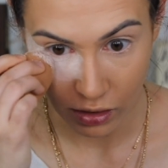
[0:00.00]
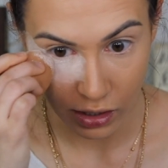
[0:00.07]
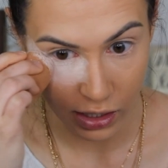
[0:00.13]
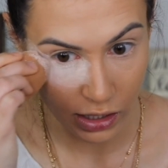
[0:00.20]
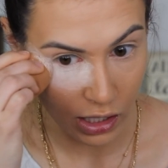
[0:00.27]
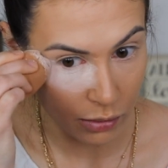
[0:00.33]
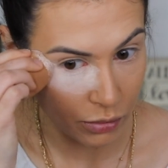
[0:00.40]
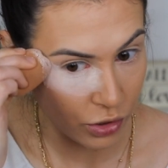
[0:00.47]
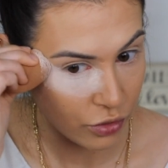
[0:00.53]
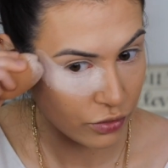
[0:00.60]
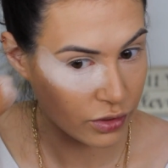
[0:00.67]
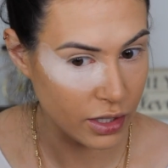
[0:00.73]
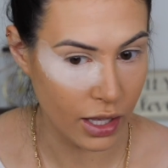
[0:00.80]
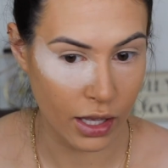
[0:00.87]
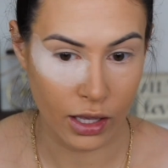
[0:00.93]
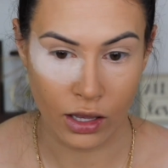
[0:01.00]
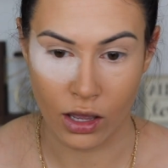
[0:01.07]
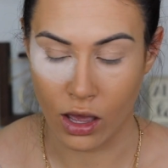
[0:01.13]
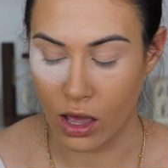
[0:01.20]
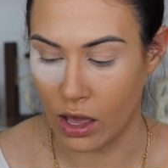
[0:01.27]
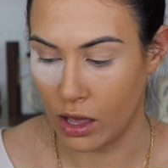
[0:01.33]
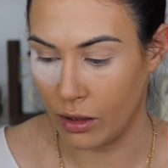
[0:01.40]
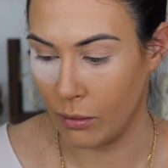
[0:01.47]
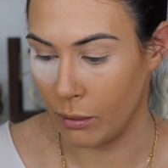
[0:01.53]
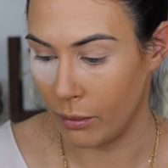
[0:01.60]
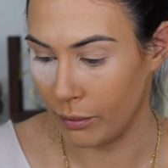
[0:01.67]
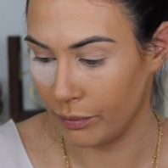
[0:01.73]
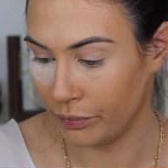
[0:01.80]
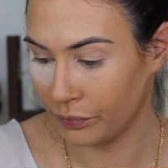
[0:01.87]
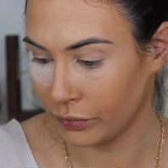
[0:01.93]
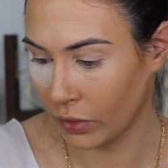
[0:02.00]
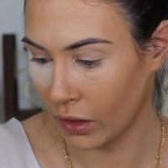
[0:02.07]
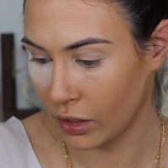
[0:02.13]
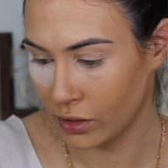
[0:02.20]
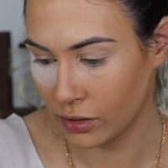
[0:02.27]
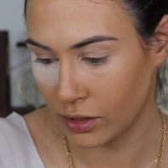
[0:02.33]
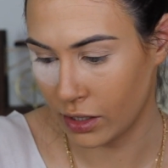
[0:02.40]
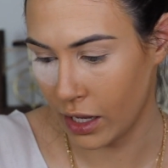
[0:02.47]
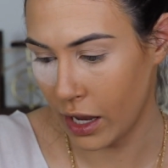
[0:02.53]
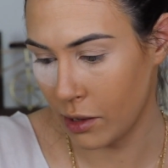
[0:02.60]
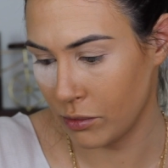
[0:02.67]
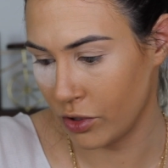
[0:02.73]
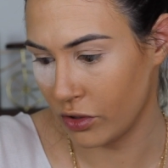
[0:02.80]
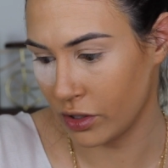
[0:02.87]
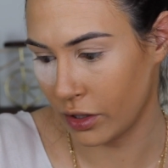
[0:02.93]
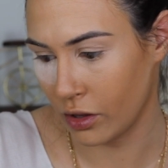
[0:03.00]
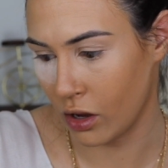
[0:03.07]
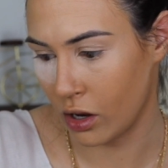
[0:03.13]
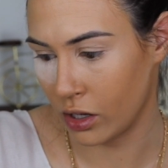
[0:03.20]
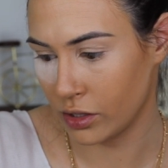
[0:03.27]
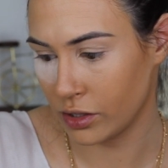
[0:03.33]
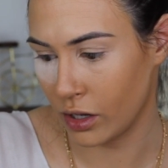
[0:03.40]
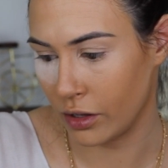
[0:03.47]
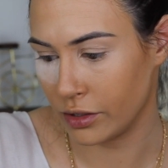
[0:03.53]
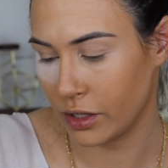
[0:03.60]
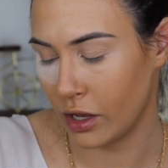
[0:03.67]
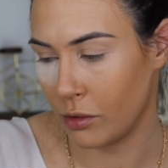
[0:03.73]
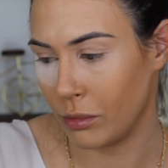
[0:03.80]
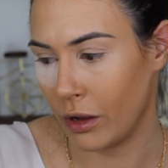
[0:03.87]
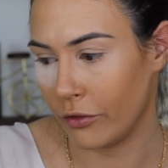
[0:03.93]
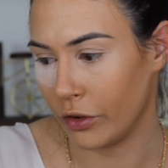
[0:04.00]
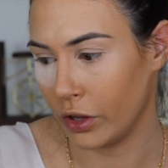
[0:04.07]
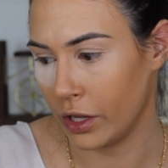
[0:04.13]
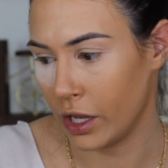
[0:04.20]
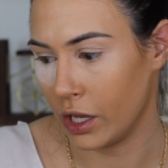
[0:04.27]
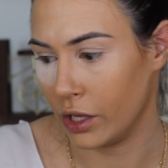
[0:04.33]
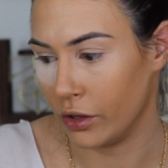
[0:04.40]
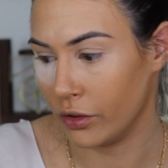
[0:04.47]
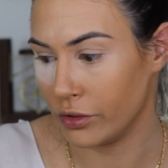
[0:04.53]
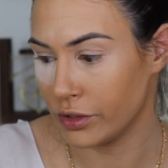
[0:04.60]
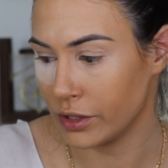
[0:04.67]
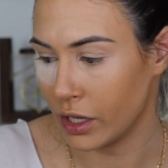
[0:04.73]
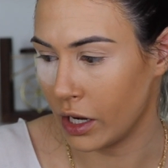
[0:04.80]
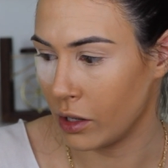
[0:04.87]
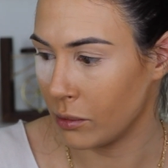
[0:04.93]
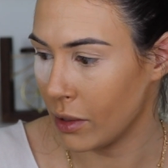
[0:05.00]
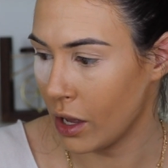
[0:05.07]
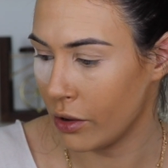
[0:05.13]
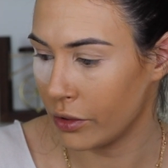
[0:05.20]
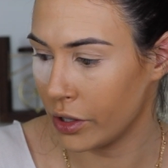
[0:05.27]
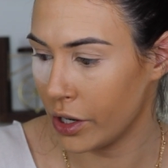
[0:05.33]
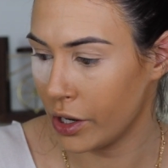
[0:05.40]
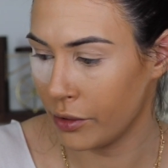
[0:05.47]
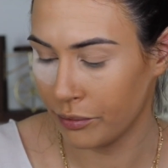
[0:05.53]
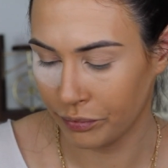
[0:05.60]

And I'm using, today I'm using the Anastasia Beverly Hills setting powder.